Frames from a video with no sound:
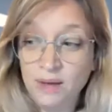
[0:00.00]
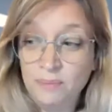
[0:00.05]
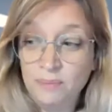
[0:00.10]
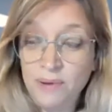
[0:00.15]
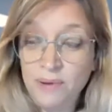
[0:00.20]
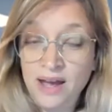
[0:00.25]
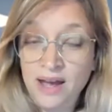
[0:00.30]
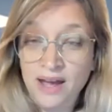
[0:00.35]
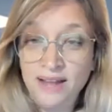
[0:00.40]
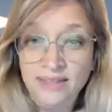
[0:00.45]

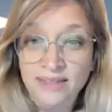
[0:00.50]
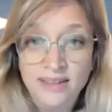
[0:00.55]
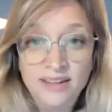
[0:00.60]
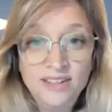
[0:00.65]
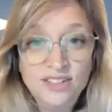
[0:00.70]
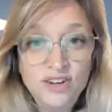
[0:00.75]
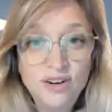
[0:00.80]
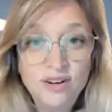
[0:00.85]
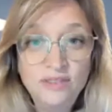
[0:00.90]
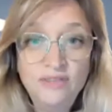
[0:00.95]
But
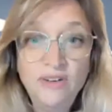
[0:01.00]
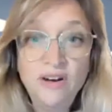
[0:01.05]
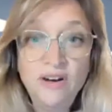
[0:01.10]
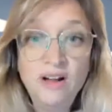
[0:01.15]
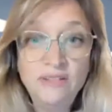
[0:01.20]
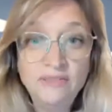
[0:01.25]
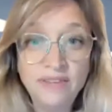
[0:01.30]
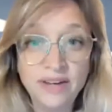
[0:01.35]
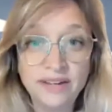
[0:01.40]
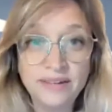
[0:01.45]
things are
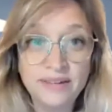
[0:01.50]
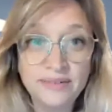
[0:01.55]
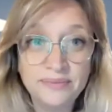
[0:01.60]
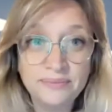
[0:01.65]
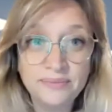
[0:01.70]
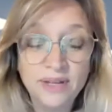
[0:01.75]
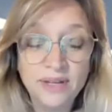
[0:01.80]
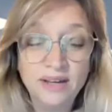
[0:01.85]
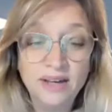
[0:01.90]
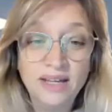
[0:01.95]
evolving.
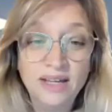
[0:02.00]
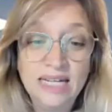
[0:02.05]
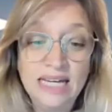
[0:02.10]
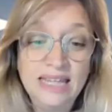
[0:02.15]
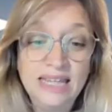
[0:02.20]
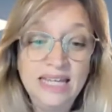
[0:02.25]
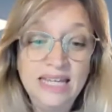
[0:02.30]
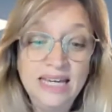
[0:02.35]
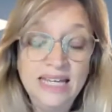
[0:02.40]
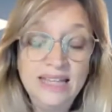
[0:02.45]
And I
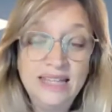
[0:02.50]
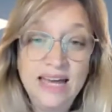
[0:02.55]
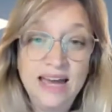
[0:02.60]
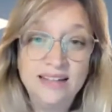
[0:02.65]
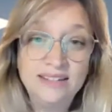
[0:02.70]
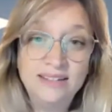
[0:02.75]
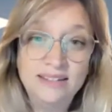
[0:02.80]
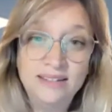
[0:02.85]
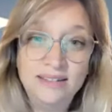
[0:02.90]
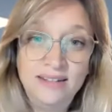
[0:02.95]
think
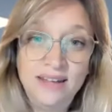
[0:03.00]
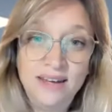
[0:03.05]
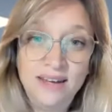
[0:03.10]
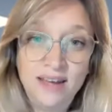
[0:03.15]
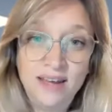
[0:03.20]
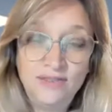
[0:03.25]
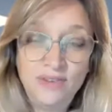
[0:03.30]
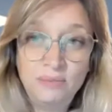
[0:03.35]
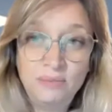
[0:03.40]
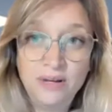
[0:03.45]
that
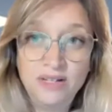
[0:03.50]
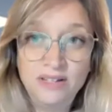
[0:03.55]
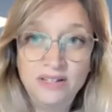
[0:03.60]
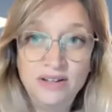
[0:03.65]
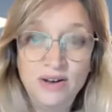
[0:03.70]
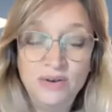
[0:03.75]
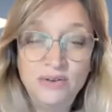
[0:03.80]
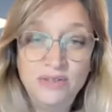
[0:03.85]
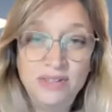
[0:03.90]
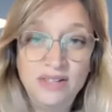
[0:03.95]
today everybody
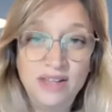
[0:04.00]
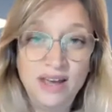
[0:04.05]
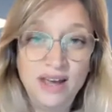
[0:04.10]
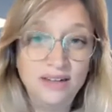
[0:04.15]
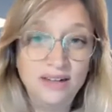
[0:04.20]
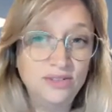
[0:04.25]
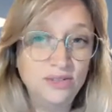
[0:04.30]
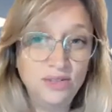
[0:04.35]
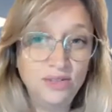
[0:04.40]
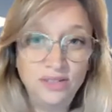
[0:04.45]
knows
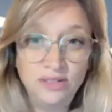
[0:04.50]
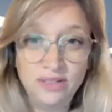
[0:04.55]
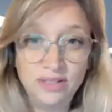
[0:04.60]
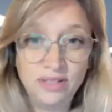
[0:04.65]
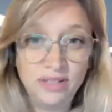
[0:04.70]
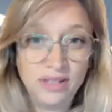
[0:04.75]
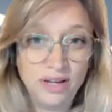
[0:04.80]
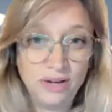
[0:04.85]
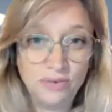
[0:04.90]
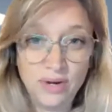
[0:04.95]
that in order to
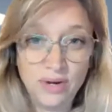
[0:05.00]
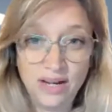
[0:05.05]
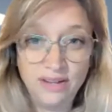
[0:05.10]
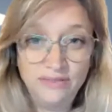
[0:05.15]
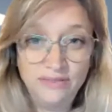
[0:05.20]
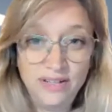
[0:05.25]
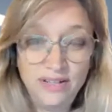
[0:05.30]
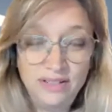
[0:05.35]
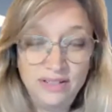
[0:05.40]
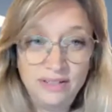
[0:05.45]
stay
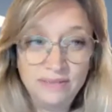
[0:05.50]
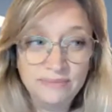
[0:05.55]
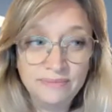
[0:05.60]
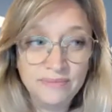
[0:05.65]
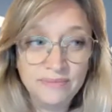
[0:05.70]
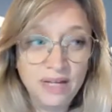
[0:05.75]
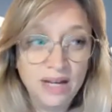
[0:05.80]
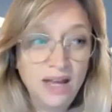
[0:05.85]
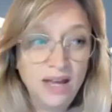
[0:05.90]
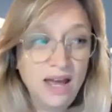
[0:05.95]
relevant,
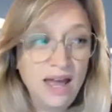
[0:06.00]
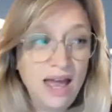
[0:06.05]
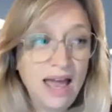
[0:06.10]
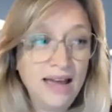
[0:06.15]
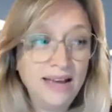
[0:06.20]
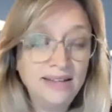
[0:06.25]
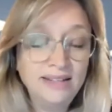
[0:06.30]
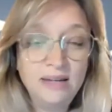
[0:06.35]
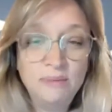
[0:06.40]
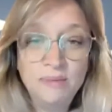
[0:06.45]

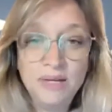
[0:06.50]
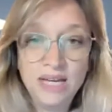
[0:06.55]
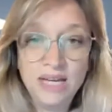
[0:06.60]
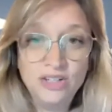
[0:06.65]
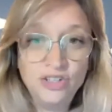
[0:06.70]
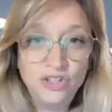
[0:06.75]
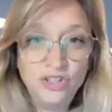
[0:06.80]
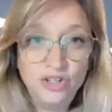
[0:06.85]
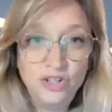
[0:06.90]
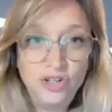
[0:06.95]
academic
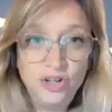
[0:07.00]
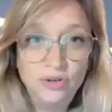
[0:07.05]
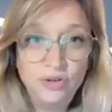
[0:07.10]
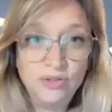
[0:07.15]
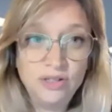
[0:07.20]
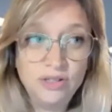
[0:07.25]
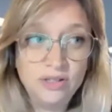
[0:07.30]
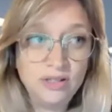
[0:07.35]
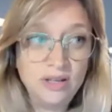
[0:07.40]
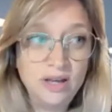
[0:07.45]

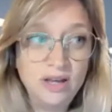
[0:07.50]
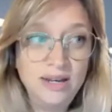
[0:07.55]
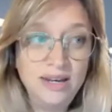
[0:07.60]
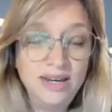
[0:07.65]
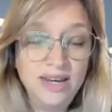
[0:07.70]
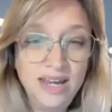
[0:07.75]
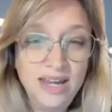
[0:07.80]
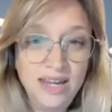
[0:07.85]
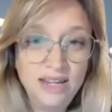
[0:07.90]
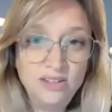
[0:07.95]
institutes
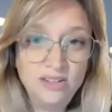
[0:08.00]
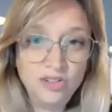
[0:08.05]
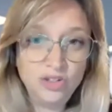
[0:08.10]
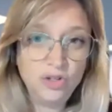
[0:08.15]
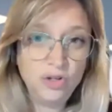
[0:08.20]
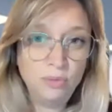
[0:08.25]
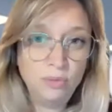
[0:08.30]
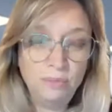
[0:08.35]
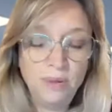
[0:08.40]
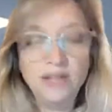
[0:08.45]

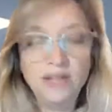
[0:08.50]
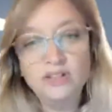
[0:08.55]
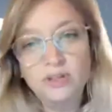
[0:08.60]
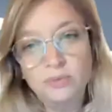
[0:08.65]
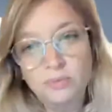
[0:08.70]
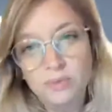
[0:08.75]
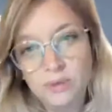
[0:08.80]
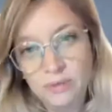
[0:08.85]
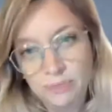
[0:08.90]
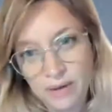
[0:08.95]
need to
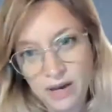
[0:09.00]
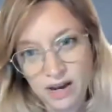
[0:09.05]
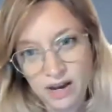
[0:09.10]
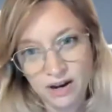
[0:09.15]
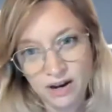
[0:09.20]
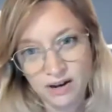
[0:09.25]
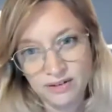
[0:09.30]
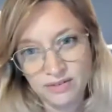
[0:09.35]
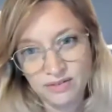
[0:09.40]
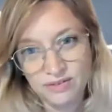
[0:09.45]
better
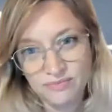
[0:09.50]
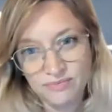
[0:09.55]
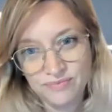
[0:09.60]
prepare